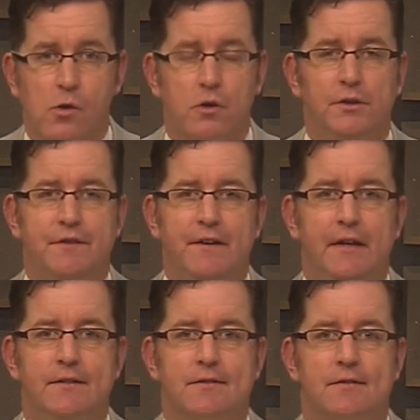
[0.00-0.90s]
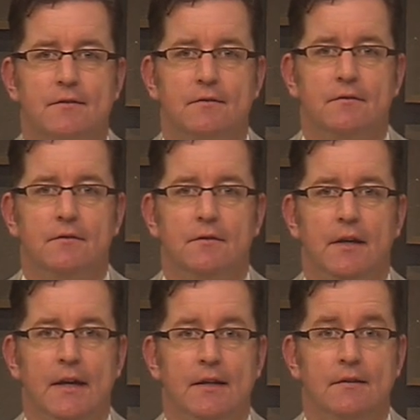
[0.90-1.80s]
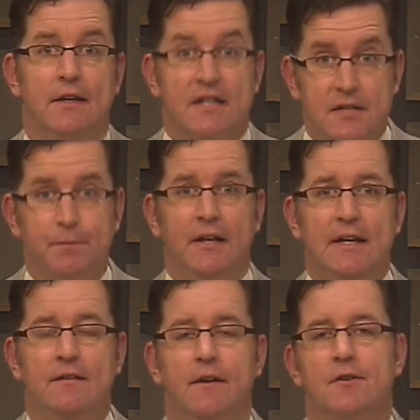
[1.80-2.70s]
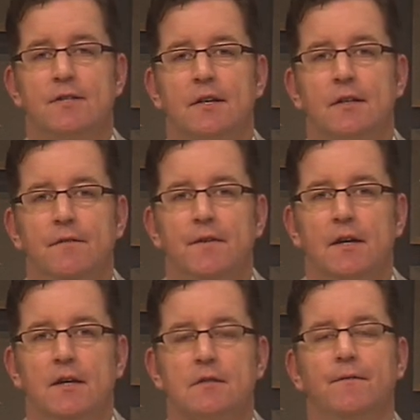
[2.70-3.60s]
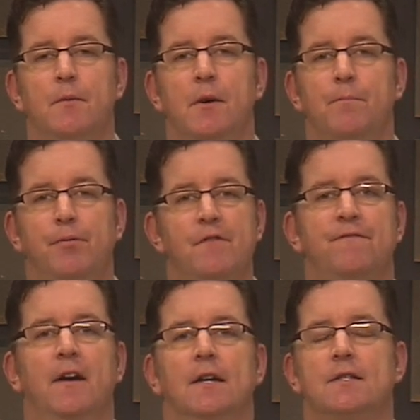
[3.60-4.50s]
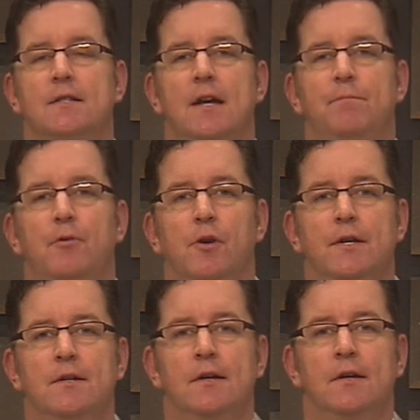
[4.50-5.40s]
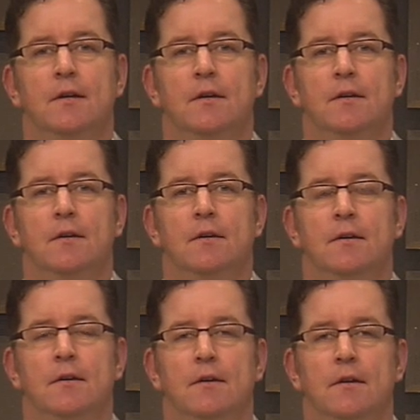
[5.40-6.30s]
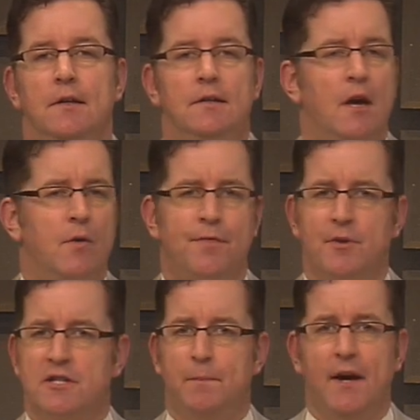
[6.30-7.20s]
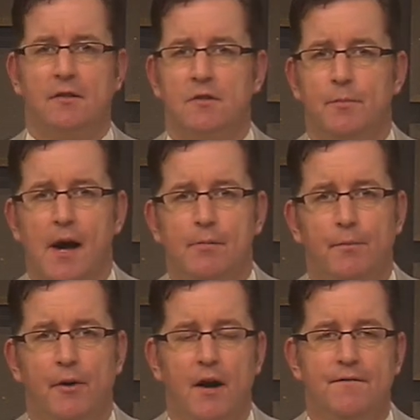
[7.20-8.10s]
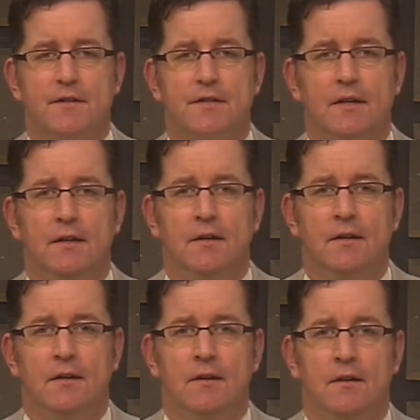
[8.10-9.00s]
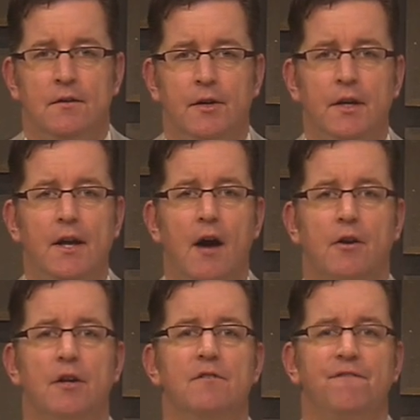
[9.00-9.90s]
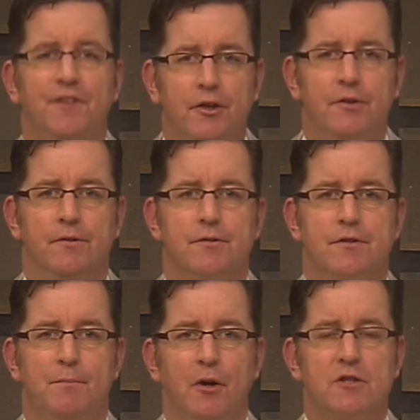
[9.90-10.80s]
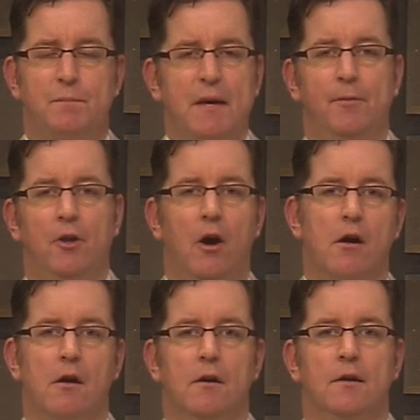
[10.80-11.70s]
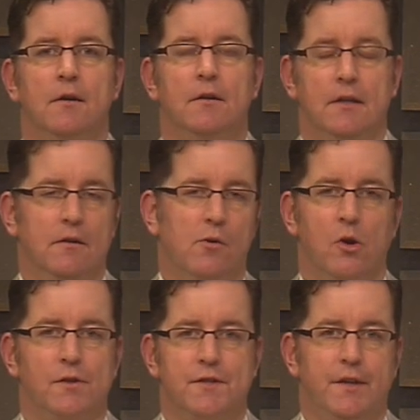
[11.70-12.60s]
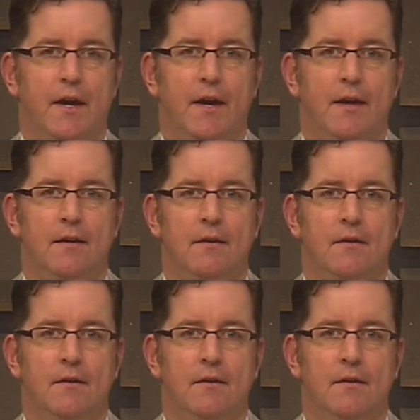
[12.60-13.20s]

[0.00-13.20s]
world events and explain their significance from a prophetic standpoint. And yet, with respect to Bible prophecy, look at how confused most people are in the world today.